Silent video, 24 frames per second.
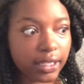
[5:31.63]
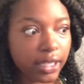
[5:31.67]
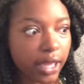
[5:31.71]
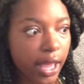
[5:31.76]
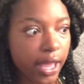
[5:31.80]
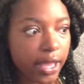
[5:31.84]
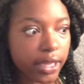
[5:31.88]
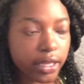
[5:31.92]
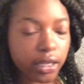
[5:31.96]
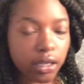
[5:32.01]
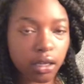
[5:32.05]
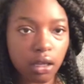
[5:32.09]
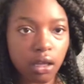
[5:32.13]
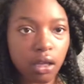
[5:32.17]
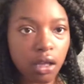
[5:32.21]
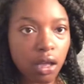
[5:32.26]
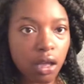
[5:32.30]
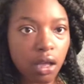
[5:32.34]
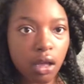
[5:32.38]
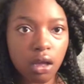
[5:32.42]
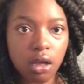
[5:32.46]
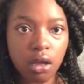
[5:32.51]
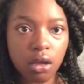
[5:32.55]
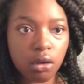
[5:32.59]
Like,
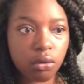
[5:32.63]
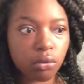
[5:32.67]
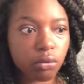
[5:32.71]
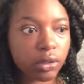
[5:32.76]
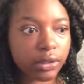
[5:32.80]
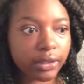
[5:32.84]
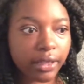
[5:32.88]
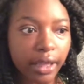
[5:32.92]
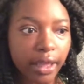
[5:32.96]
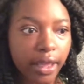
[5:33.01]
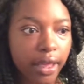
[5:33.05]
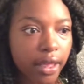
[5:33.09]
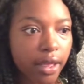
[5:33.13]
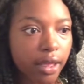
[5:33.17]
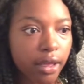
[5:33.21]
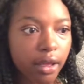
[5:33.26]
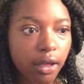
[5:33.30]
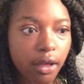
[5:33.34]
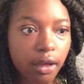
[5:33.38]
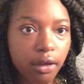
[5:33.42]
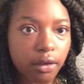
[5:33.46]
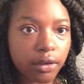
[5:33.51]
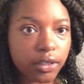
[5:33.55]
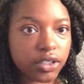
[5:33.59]
what the hell?